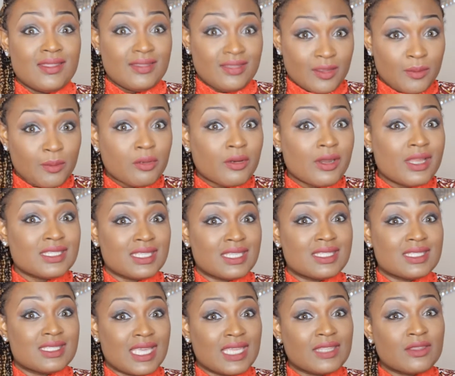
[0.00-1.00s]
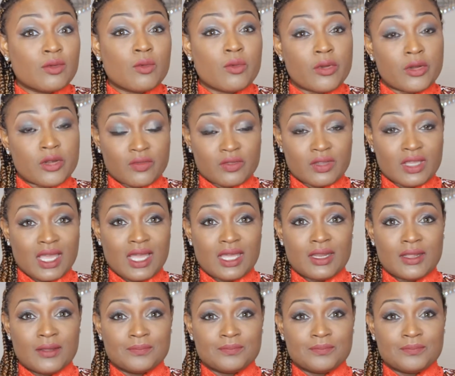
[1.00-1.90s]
the presence and the word of God.